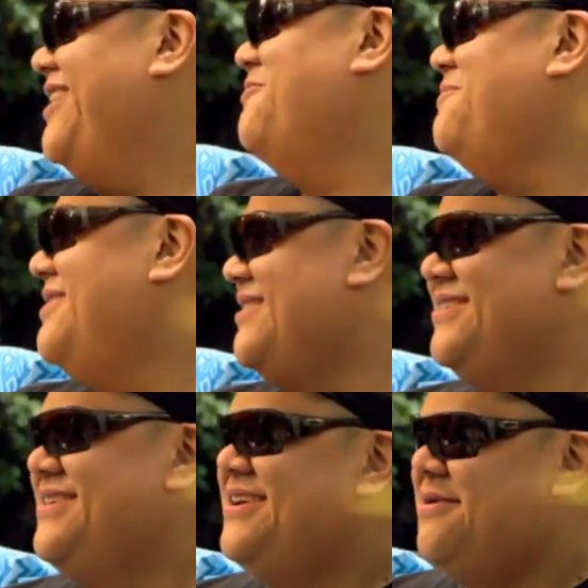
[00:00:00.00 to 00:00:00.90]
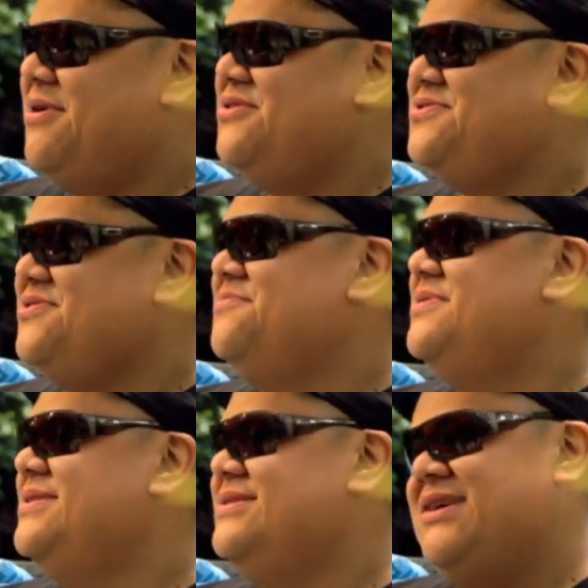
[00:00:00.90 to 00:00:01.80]
a little bit uh, emotional,
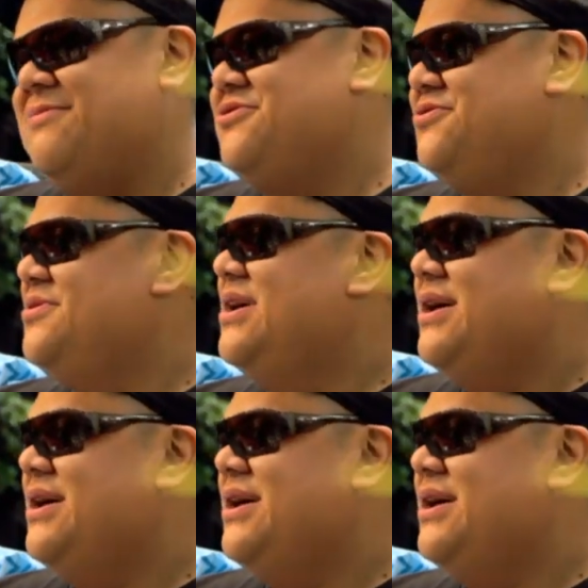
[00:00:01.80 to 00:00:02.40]
but I'm cool.